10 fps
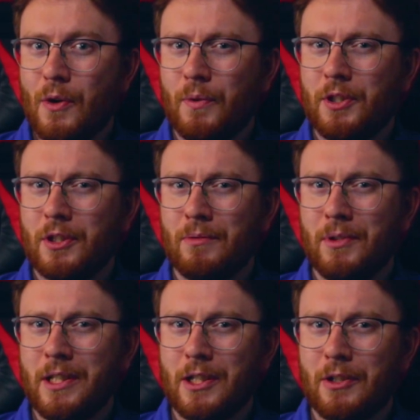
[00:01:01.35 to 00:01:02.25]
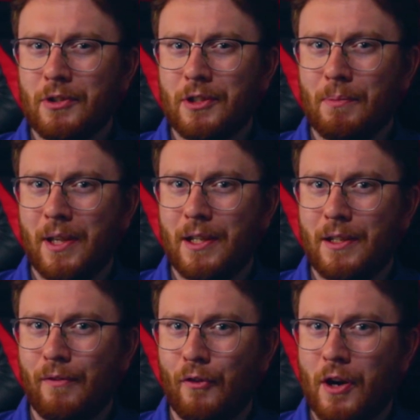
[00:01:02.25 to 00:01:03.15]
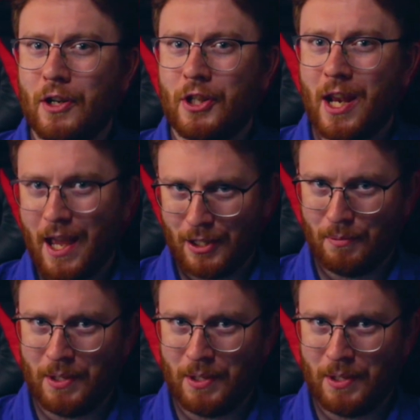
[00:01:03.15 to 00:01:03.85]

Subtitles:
which is a really interesting place for a Jedi to